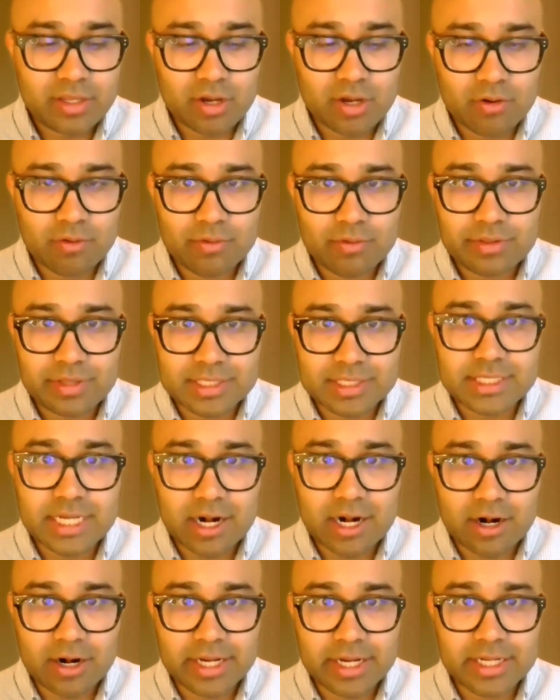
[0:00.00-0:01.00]
this
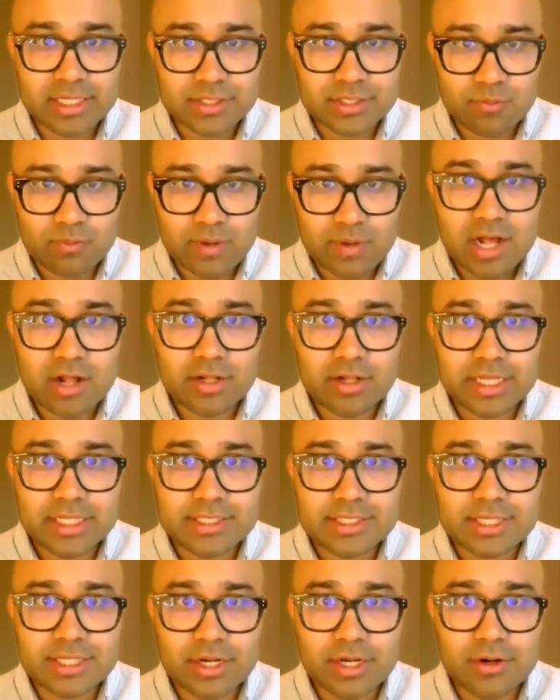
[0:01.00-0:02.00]
area as well.
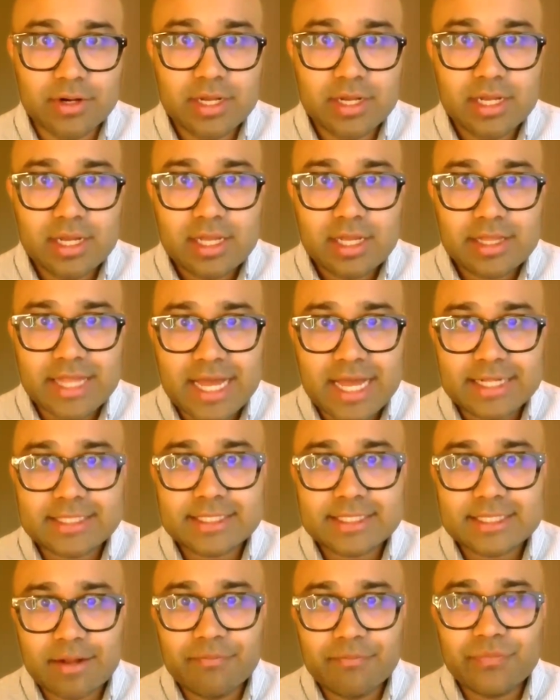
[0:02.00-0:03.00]
And so
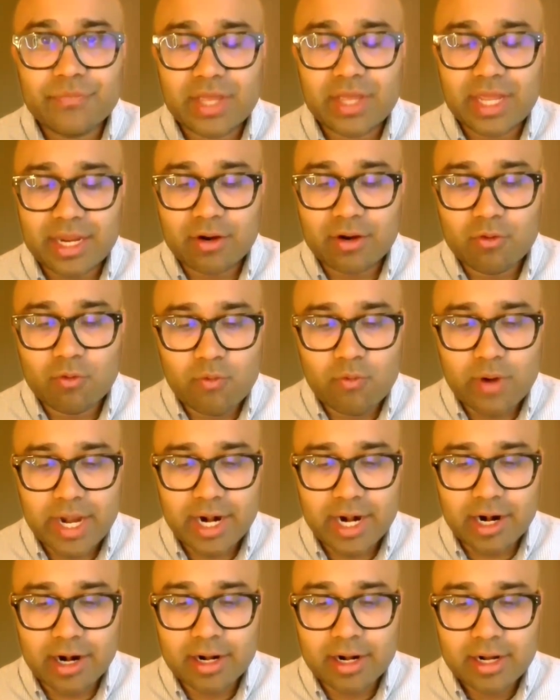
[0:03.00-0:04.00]
that's something
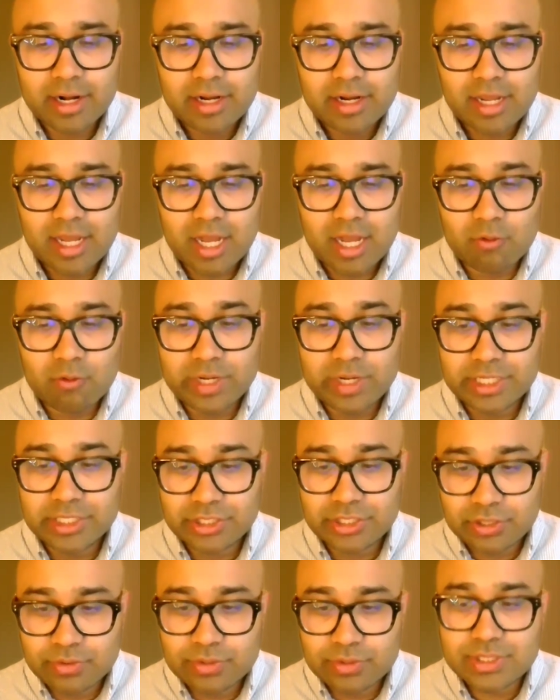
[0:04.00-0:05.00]
where we
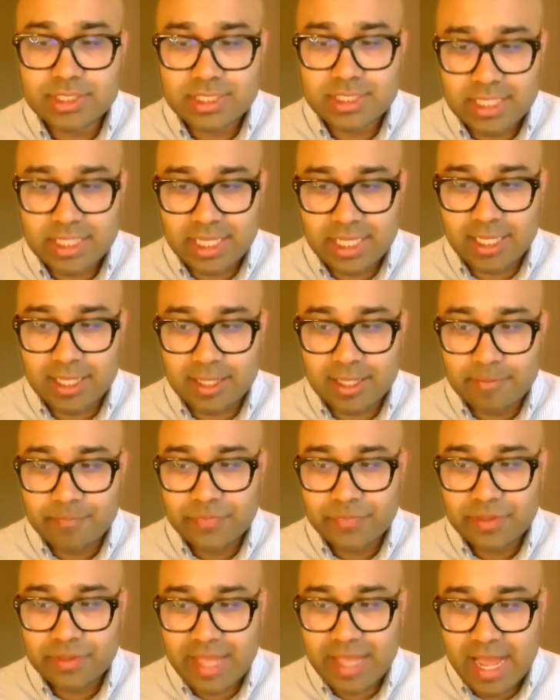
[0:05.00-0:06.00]
do see
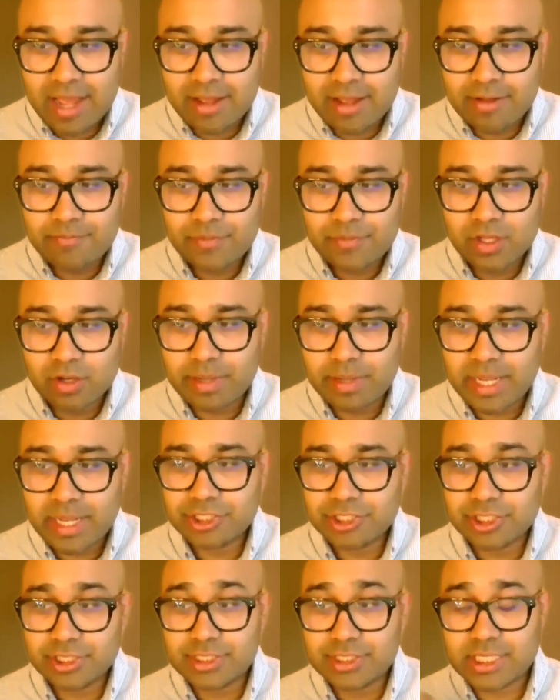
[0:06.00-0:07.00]
that,
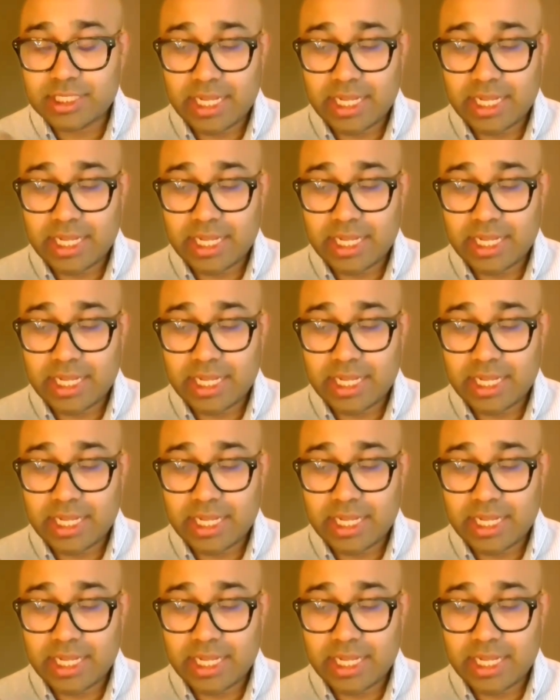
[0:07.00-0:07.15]
patients